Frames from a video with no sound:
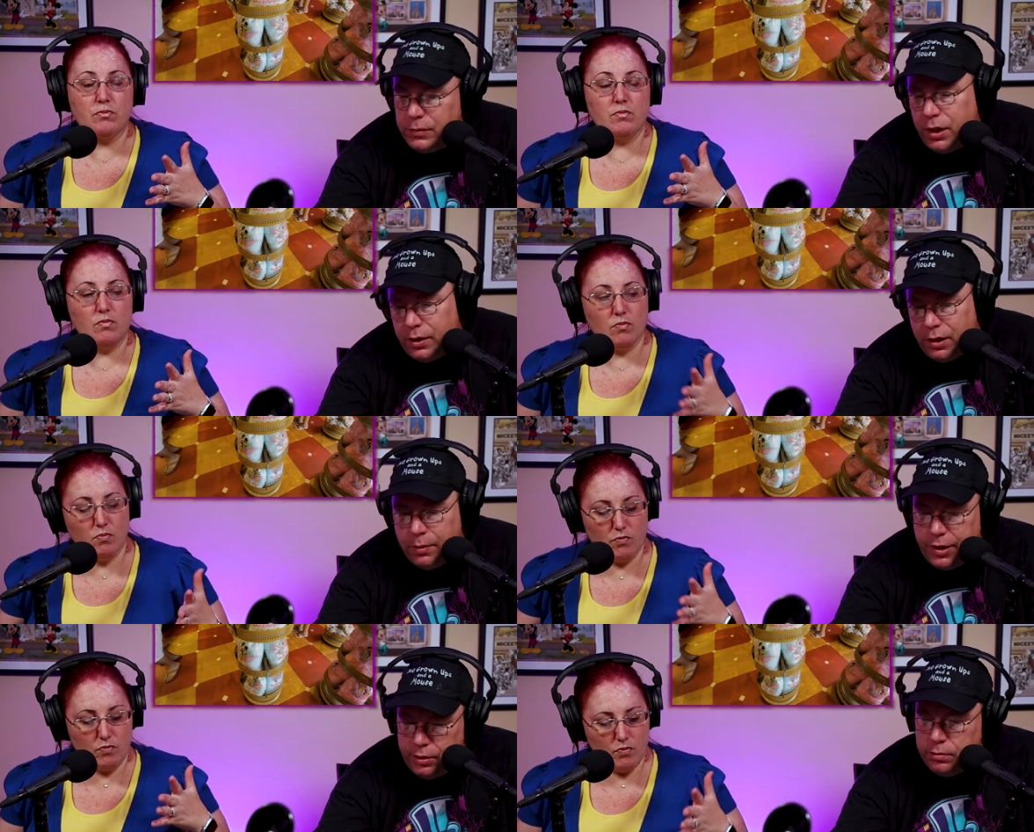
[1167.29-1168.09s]
Speaker 1: A
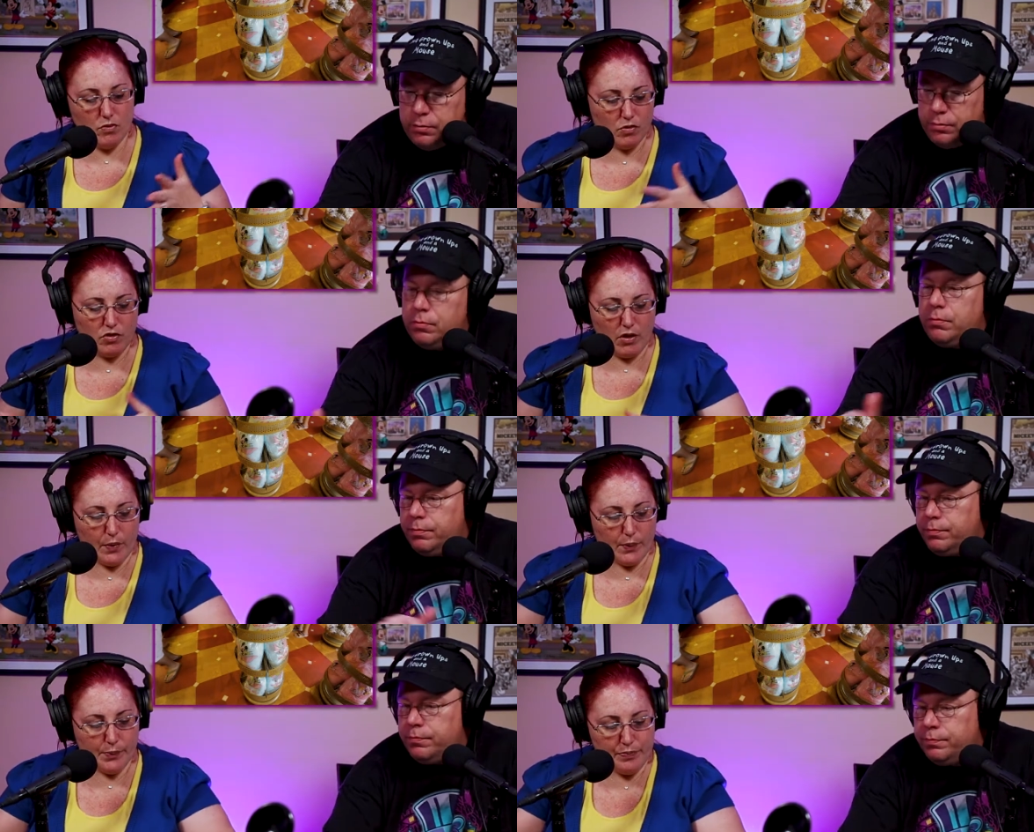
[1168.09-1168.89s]
little bit.
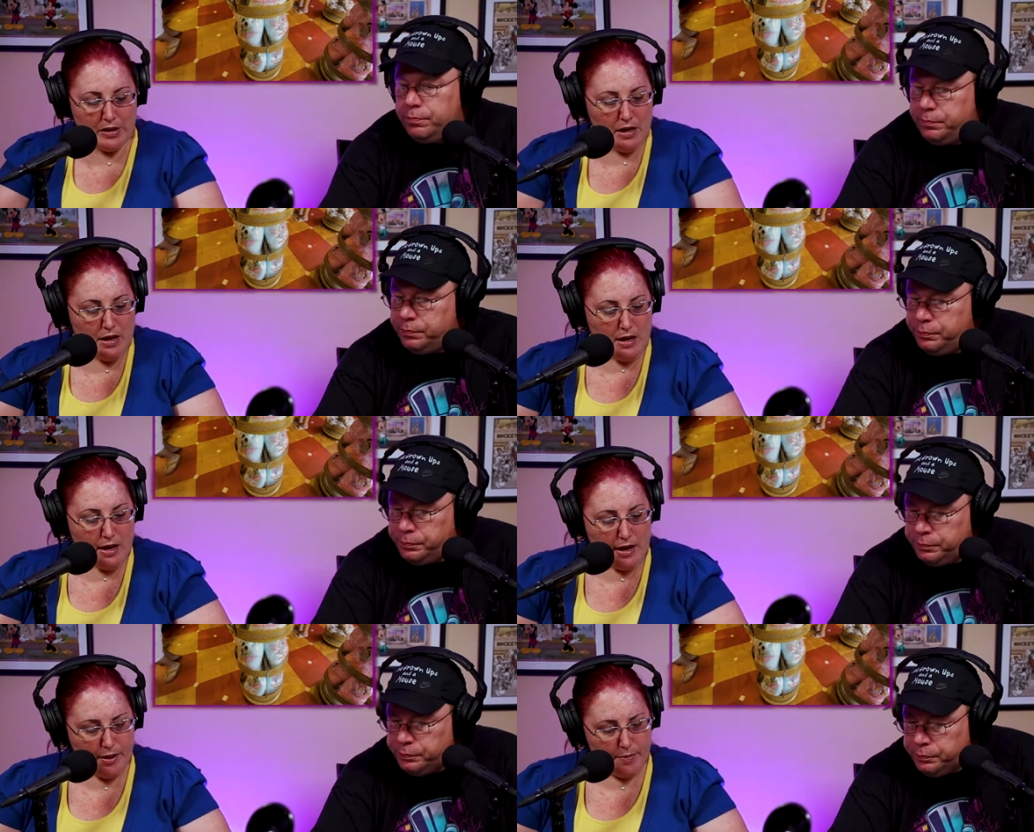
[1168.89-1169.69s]
So,
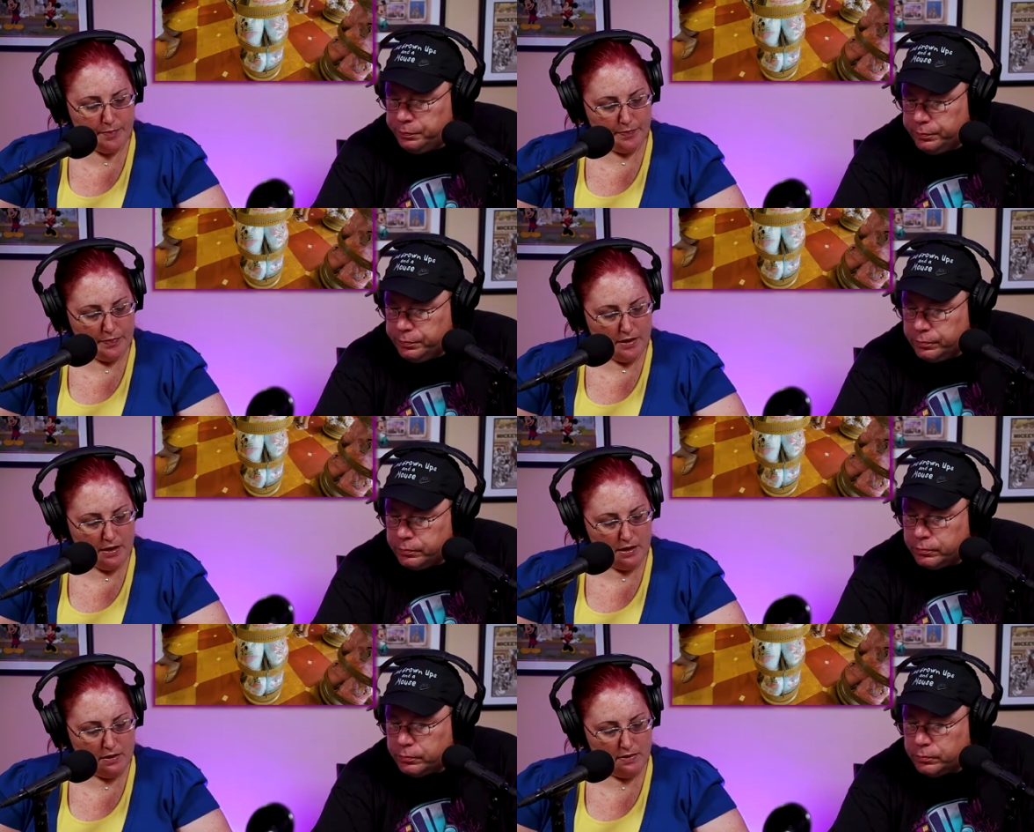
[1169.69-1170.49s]
um,
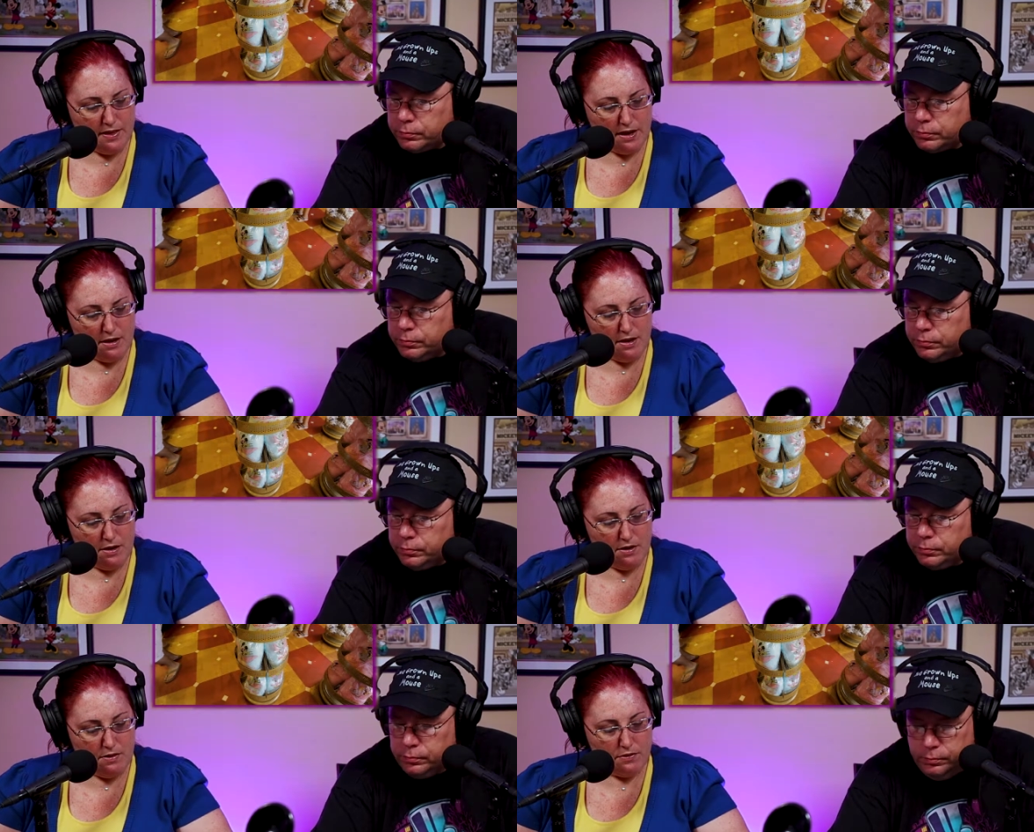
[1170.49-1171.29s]

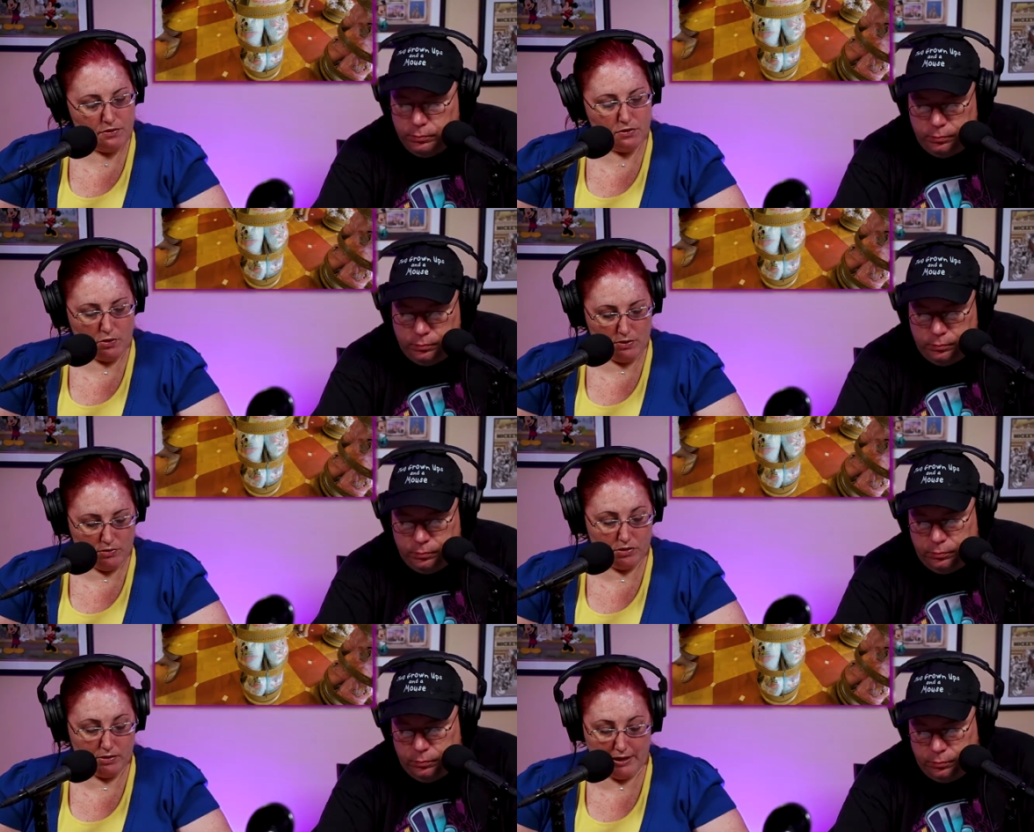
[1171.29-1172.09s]
there so
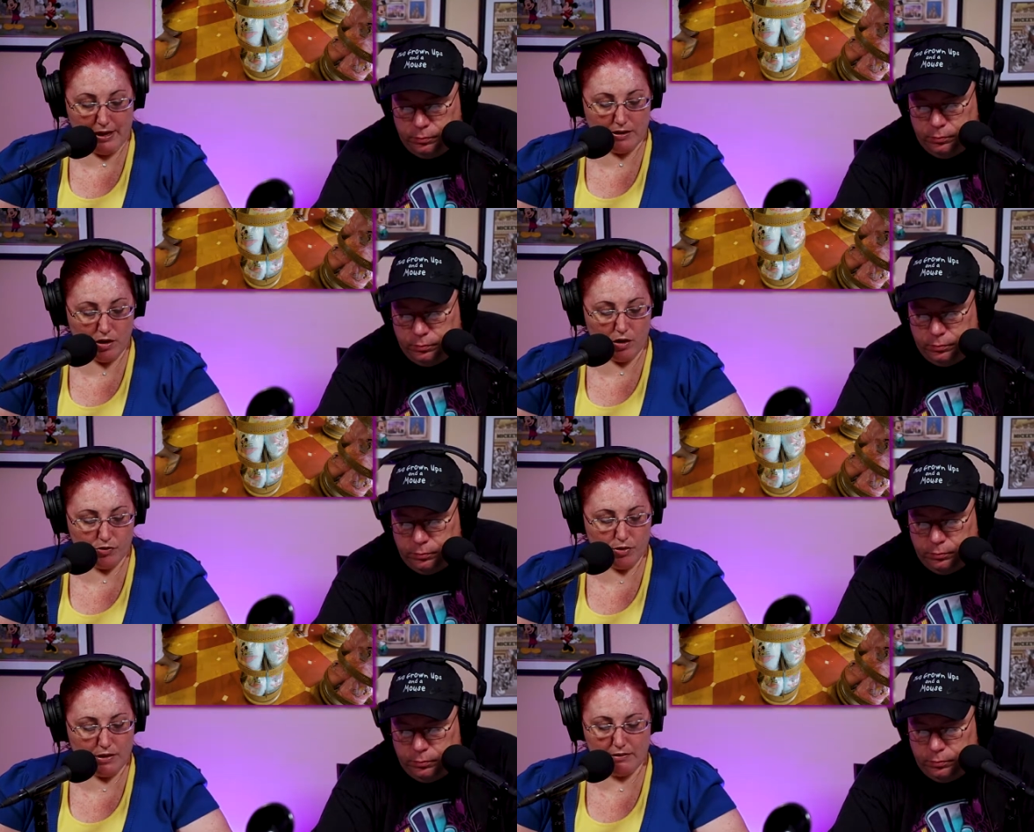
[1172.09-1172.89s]
there, the candy
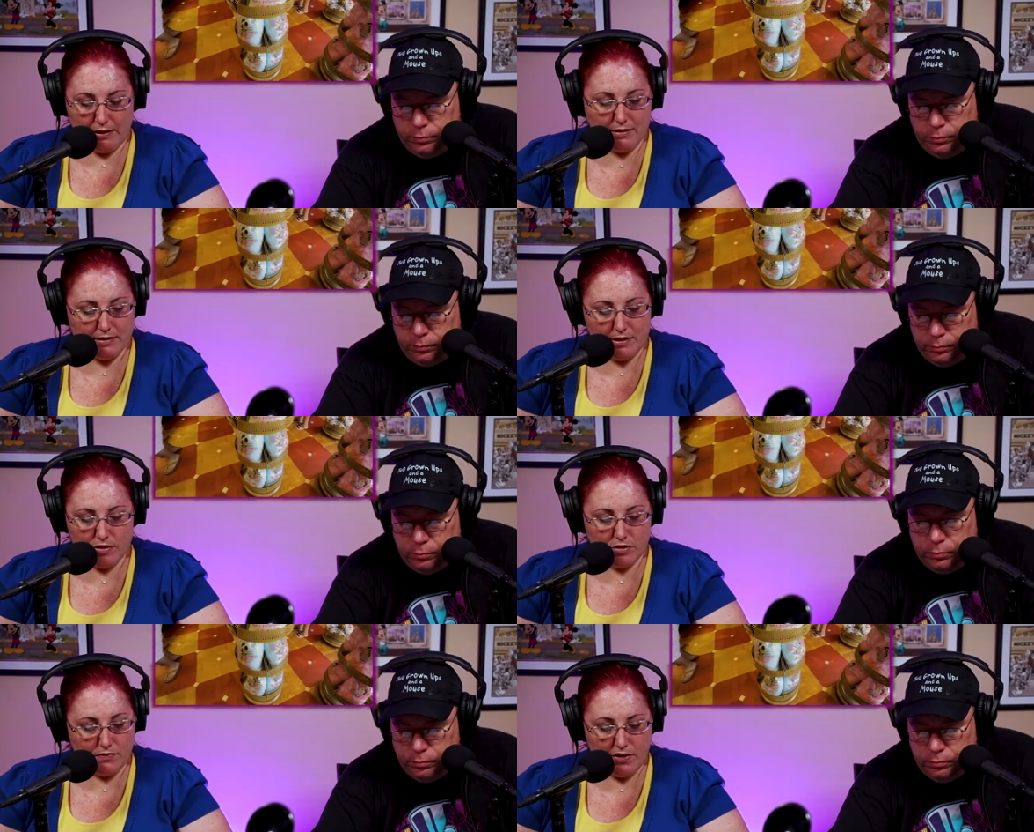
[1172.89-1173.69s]
cauldron like i said
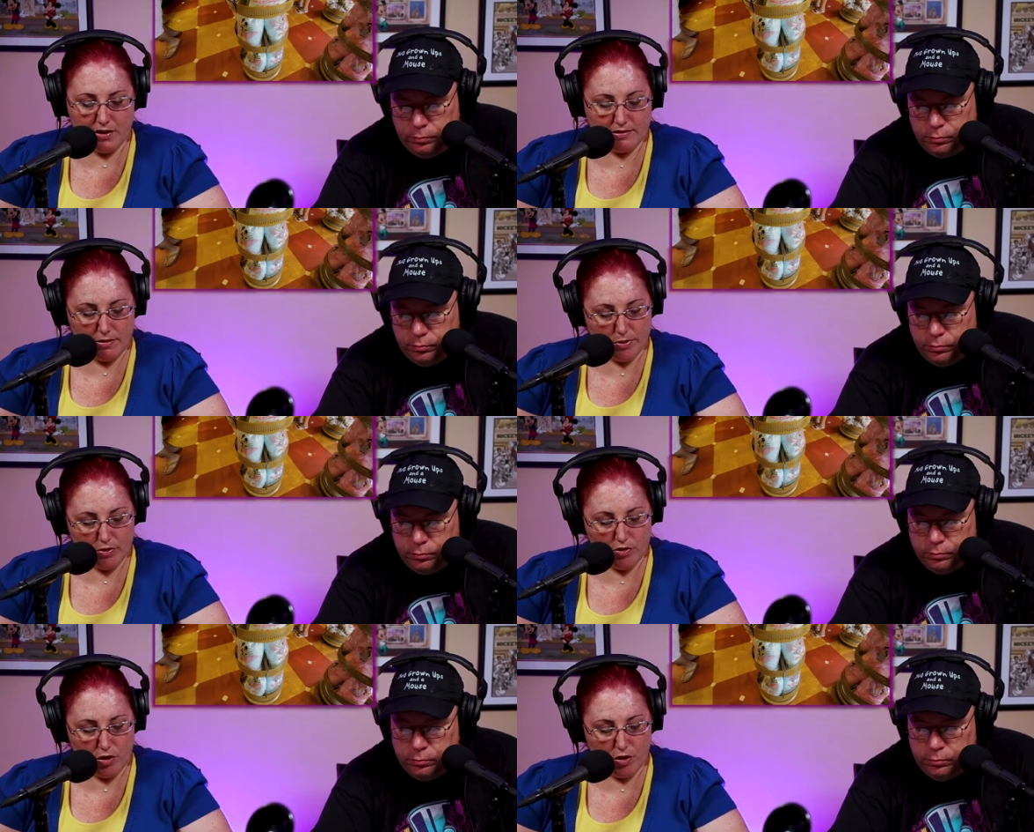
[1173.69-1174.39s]
is very similar